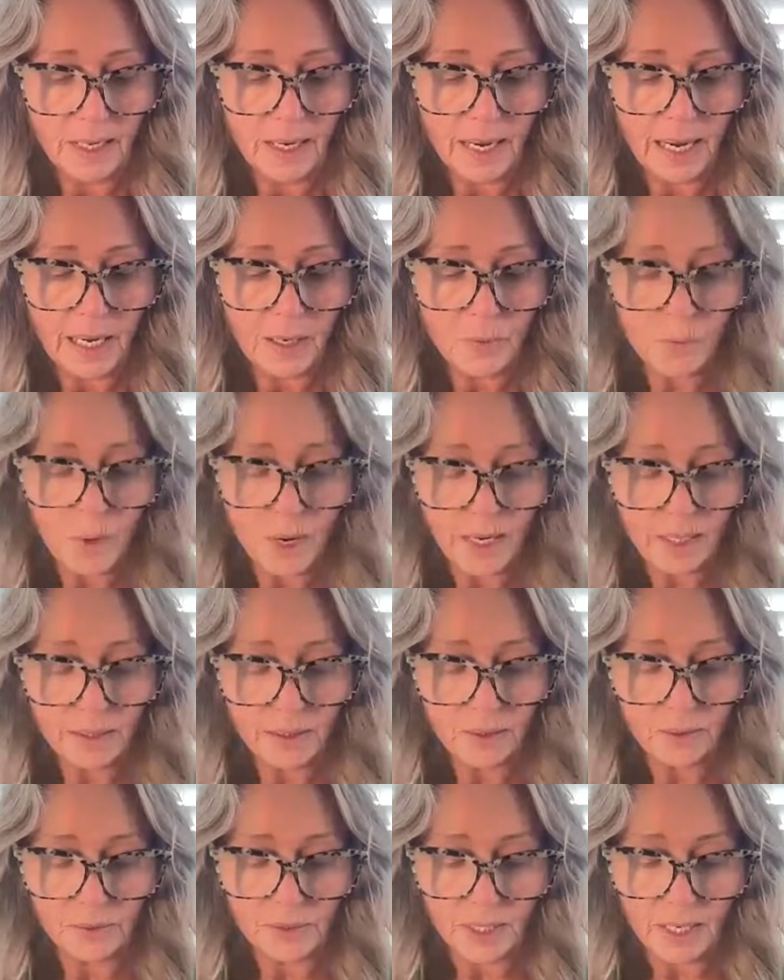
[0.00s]
I want
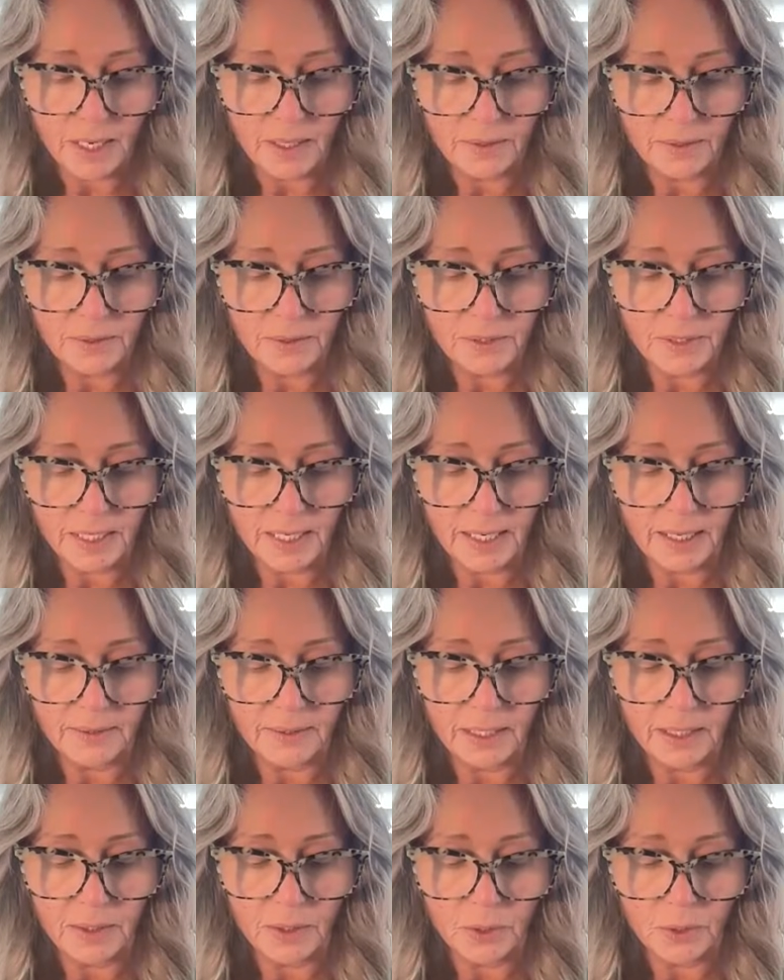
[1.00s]
you to understand
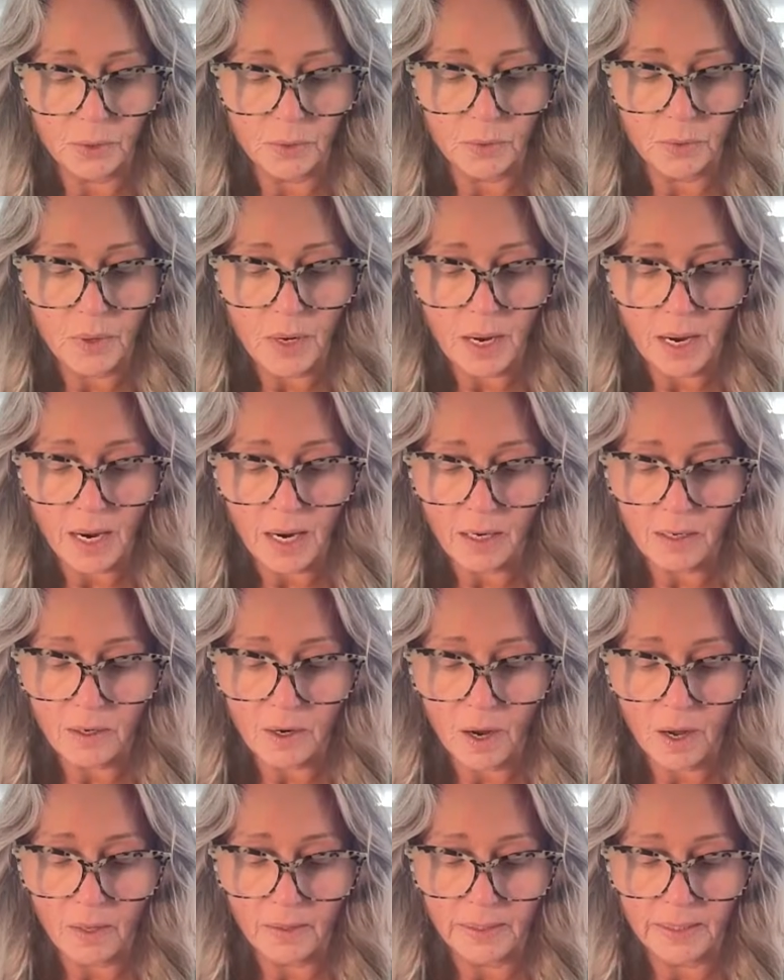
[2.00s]
that you are
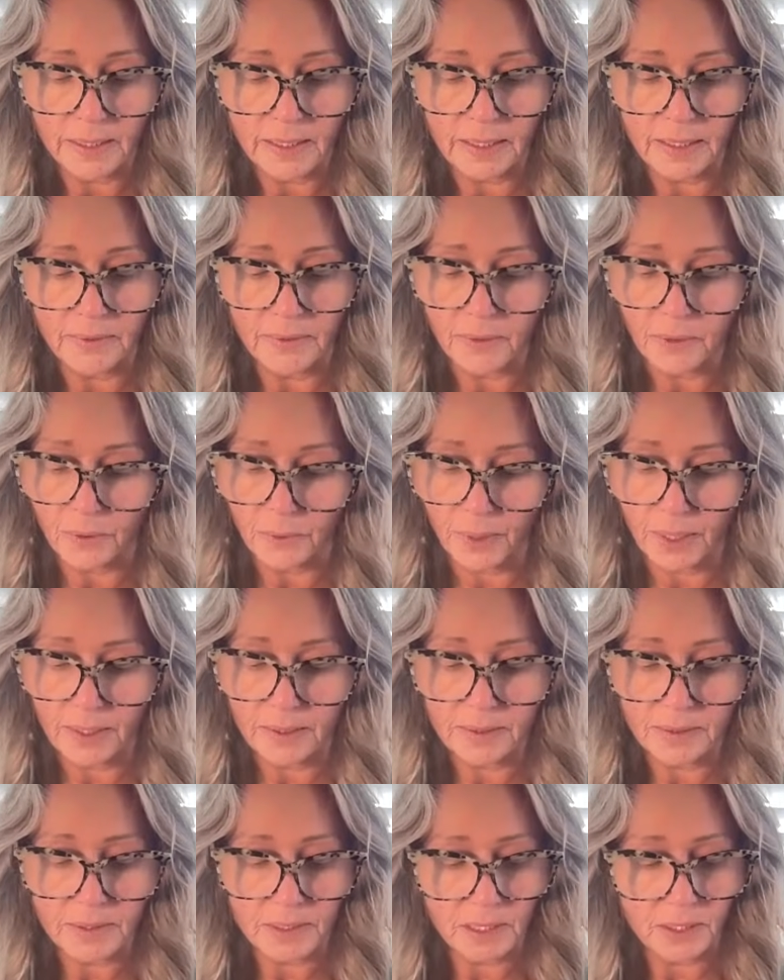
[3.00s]
calling in the
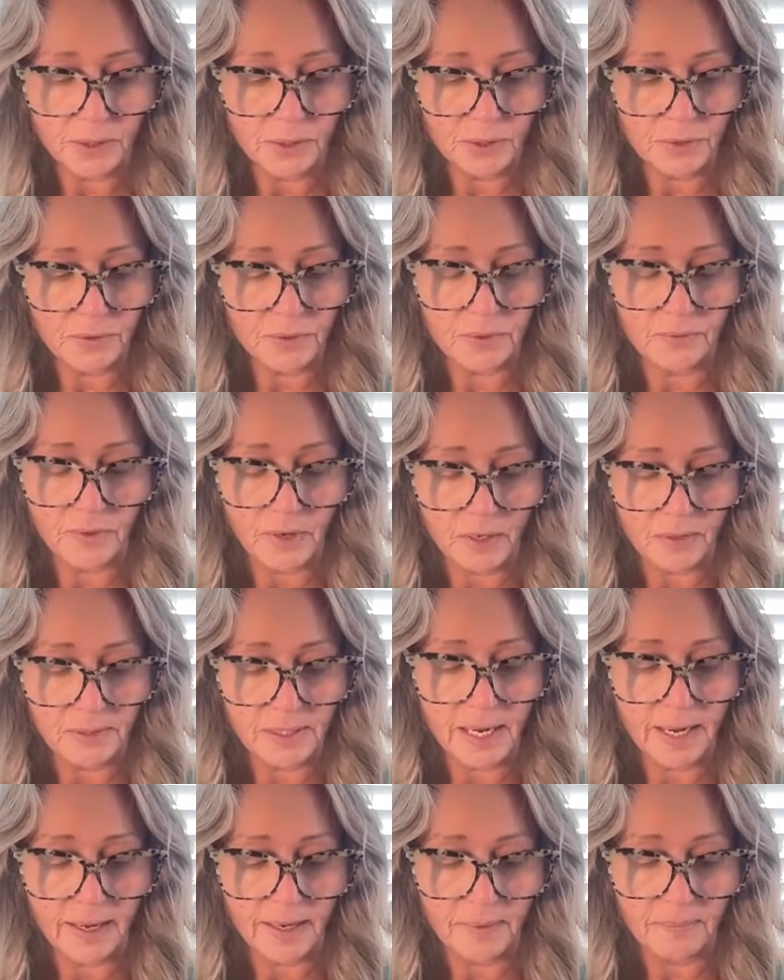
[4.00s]
greatest teachers of all
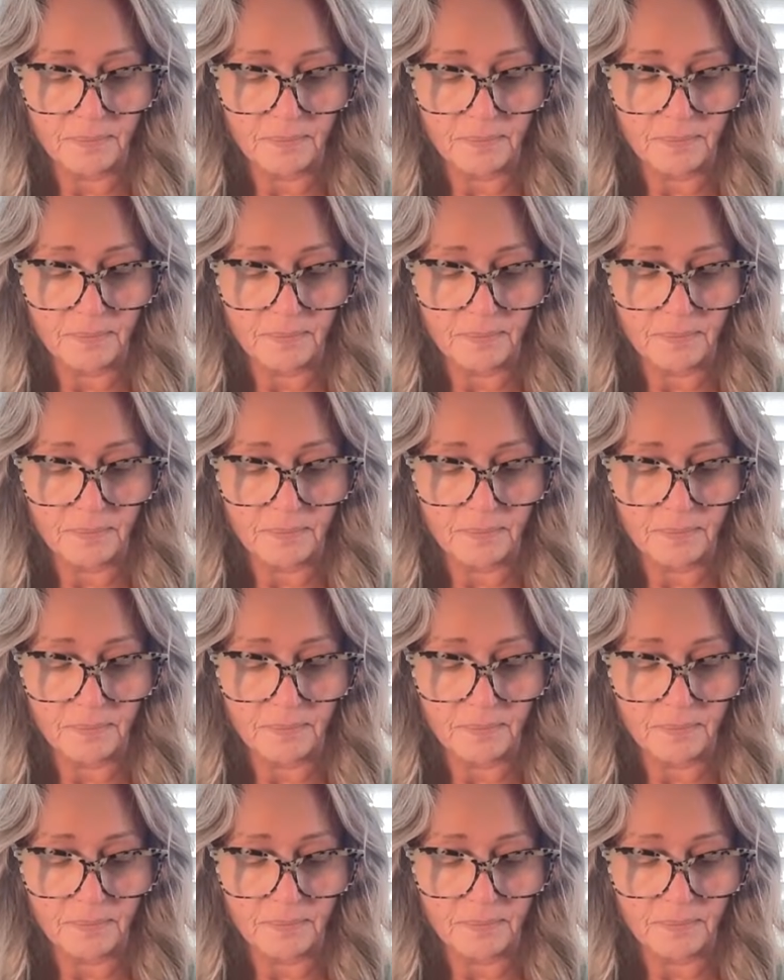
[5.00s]
time.